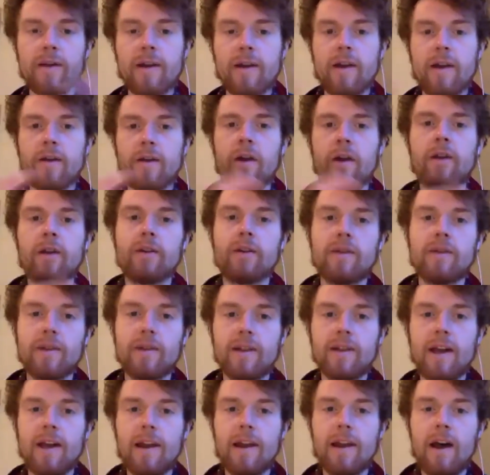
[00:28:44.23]
that knowledge to
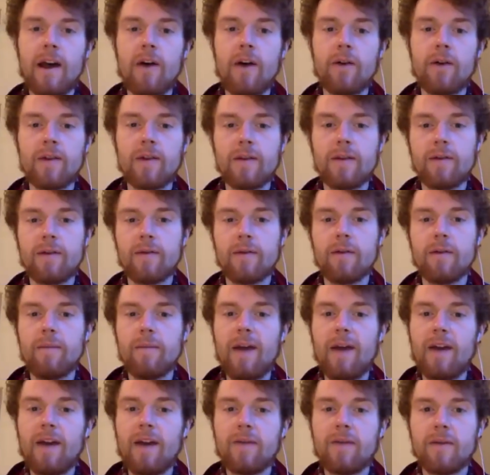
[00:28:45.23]
get out to the
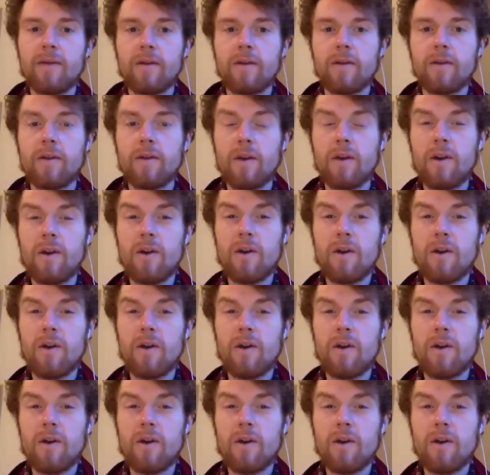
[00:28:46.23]
masses